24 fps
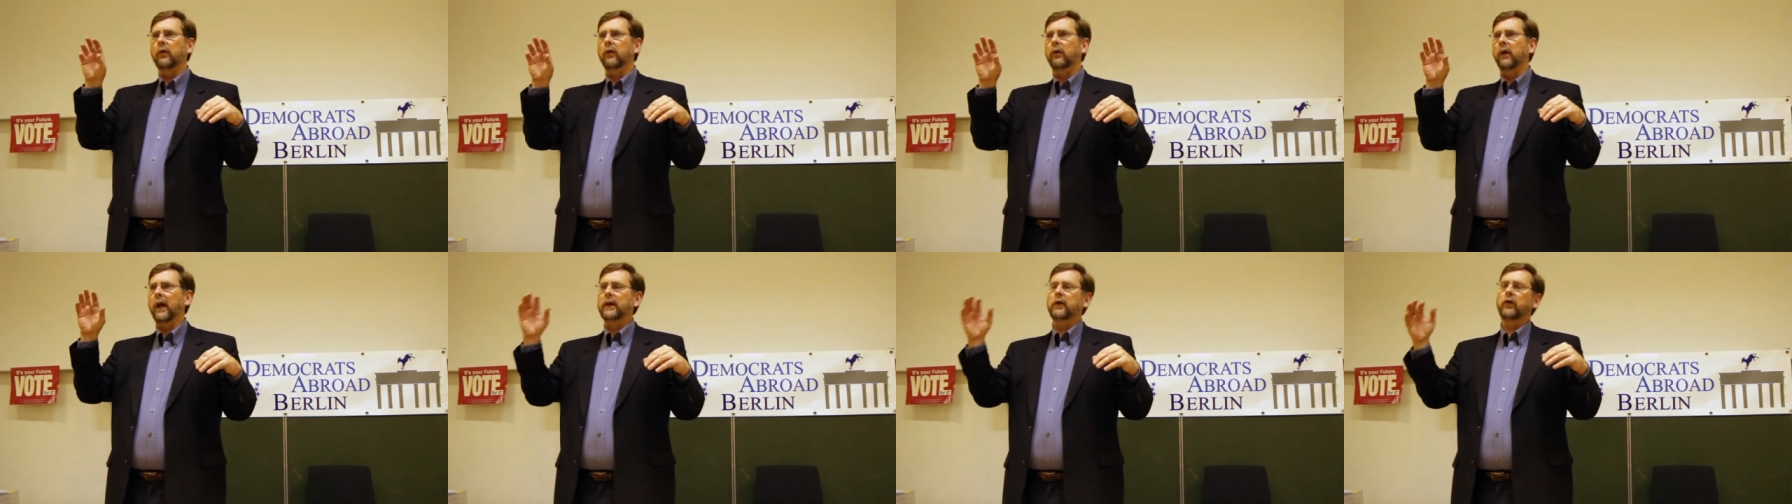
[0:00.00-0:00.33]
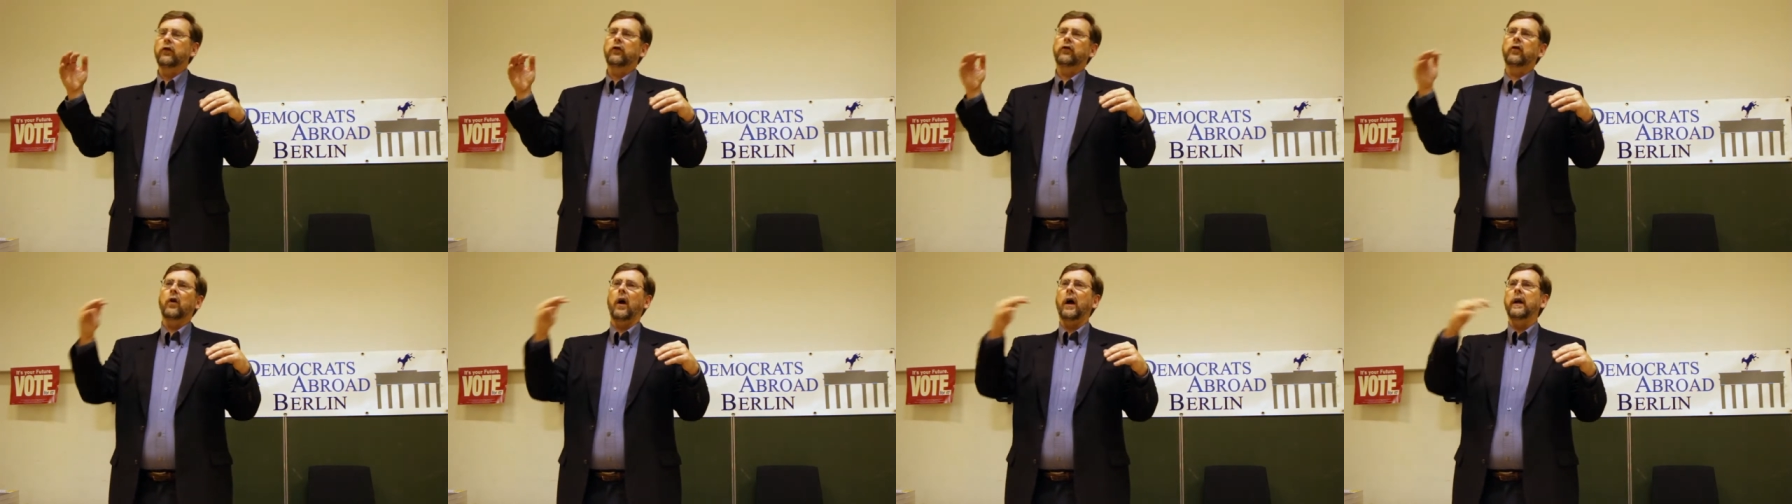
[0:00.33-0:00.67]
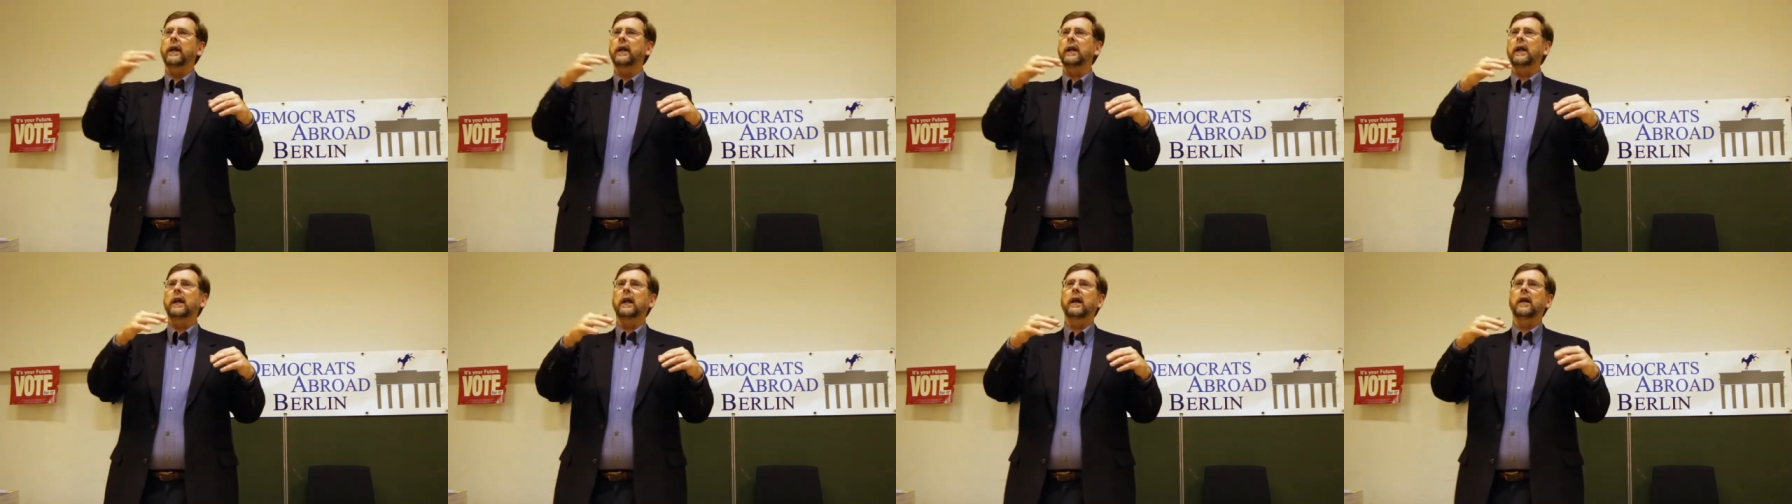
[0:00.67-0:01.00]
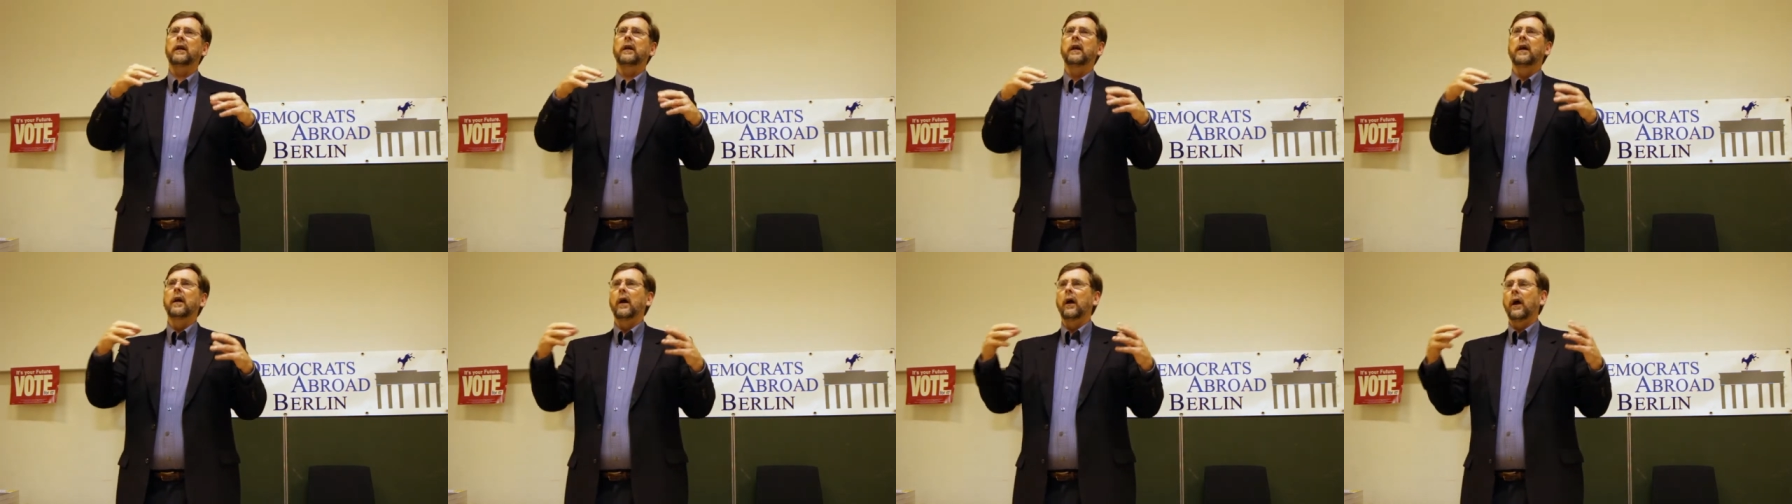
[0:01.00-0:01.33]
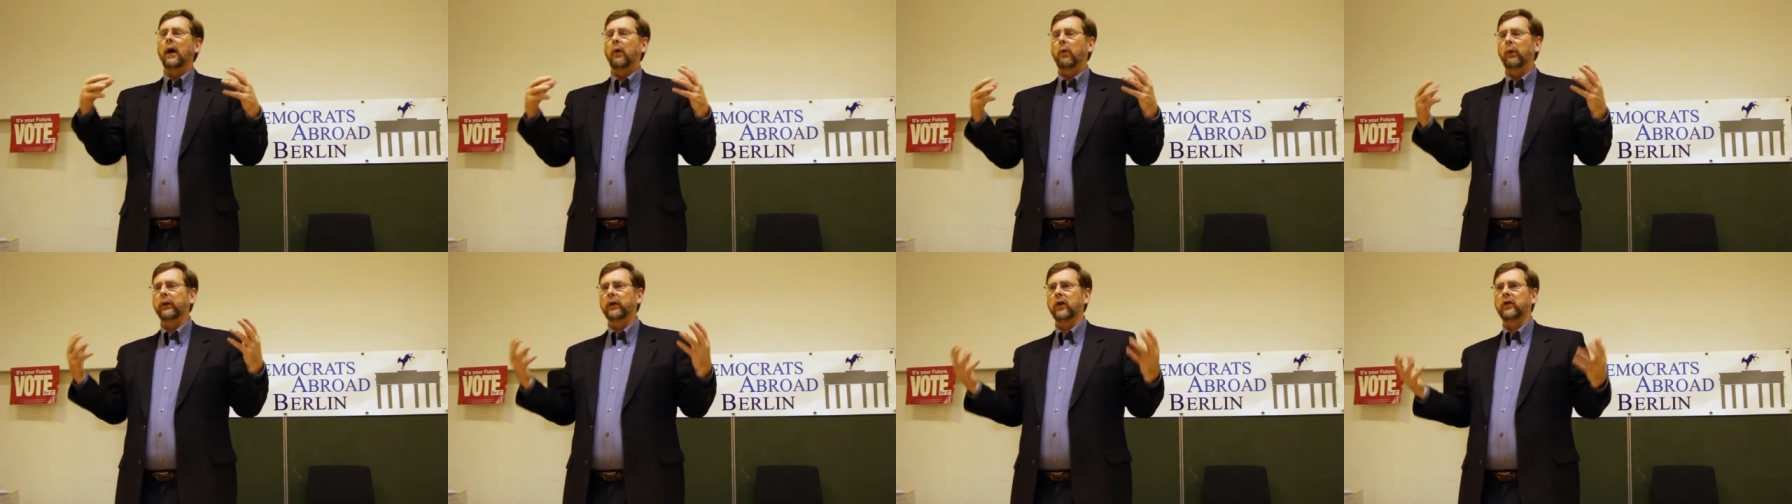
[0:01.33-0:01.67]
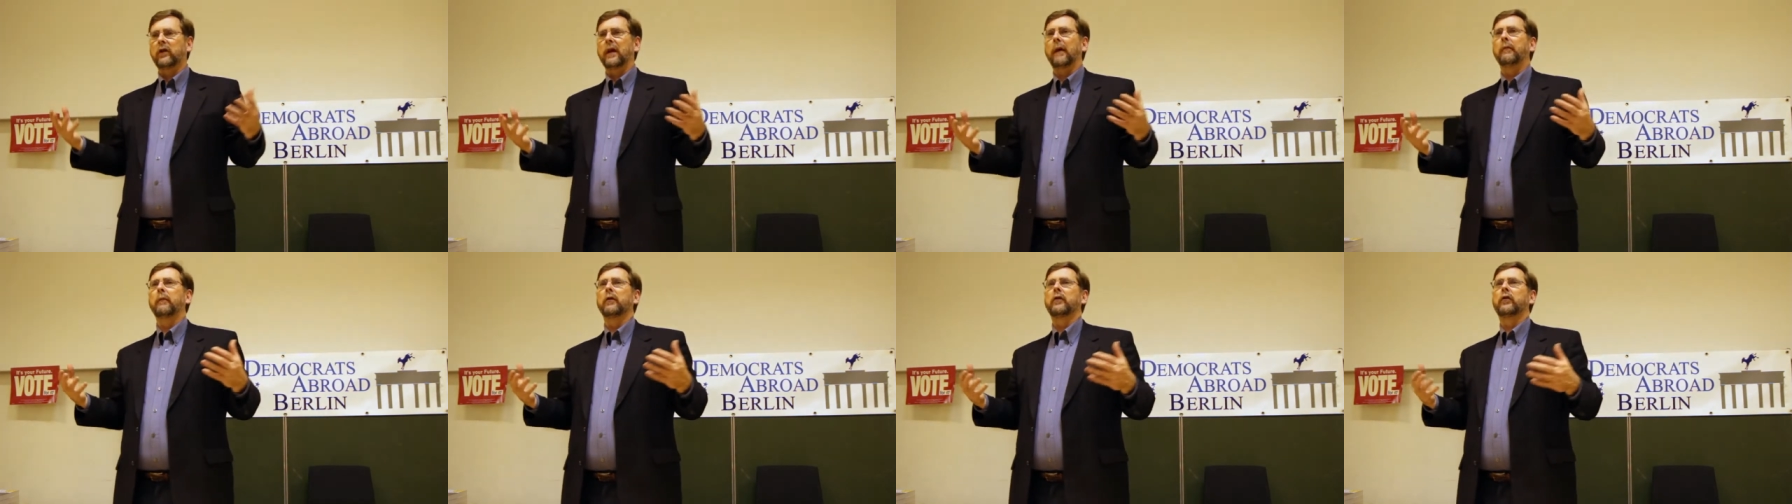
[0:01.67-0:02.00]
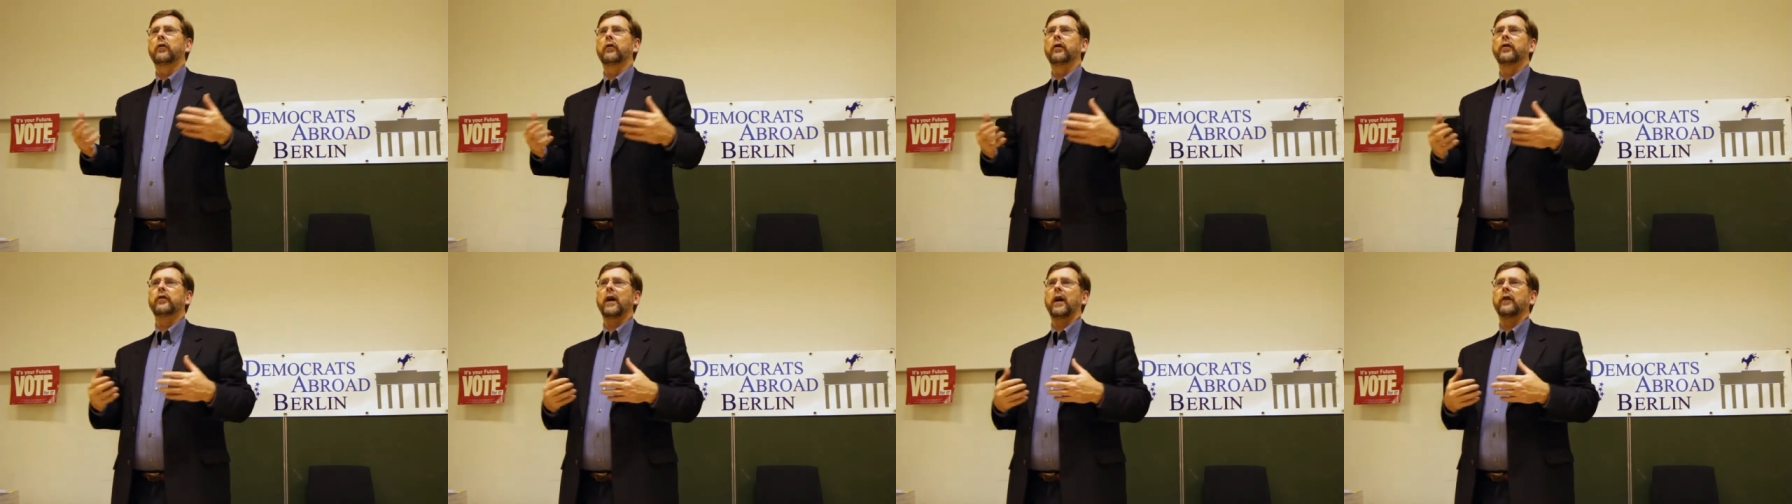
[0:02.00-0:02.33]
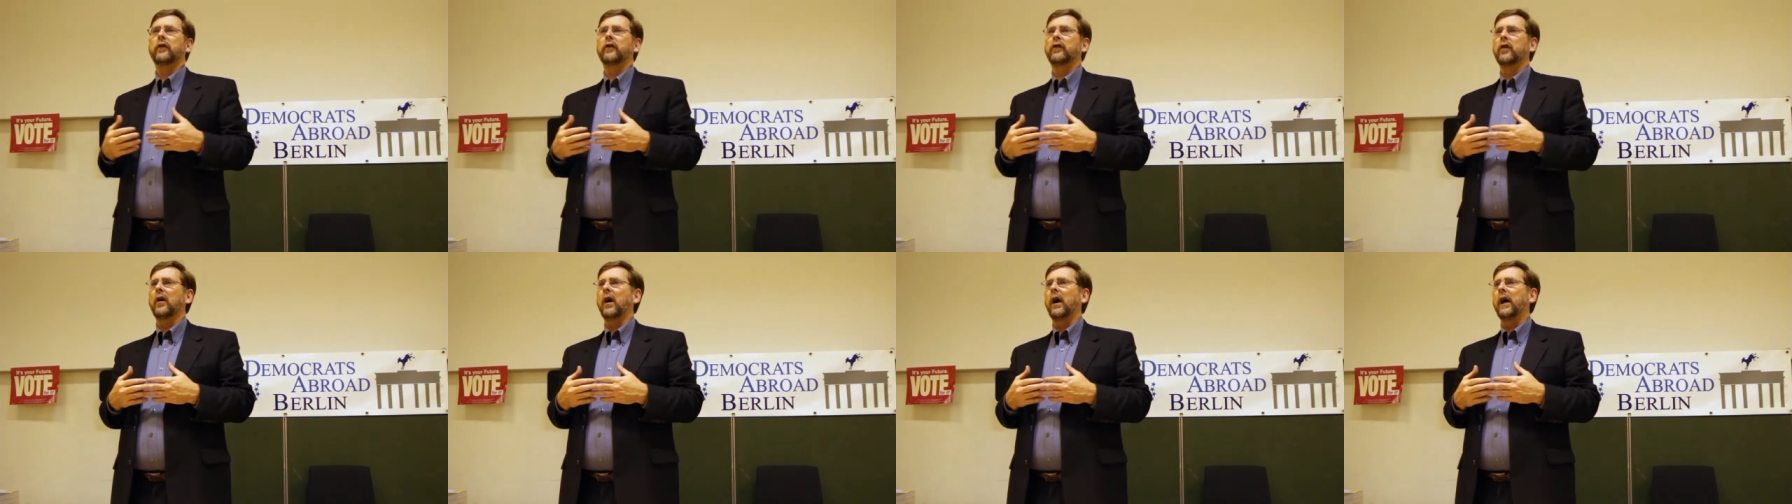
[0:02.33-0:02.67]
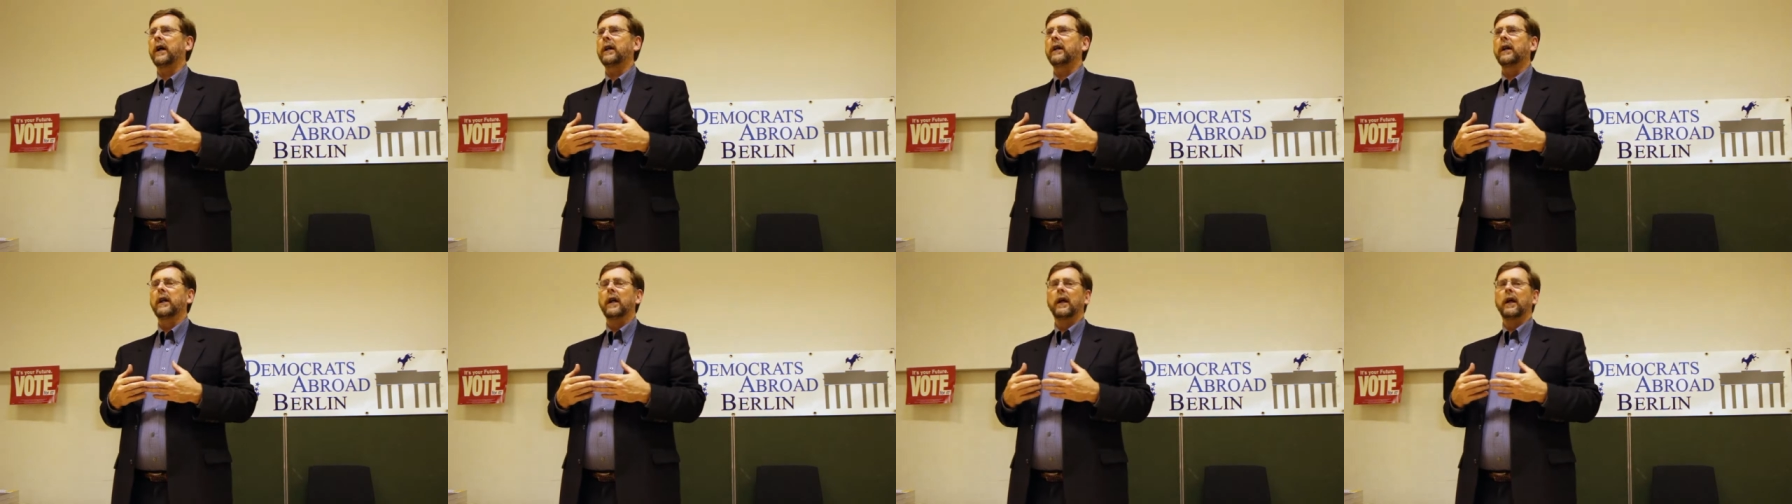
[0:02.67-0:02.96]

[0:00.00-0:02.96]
light is shining in, what the temperature is outside,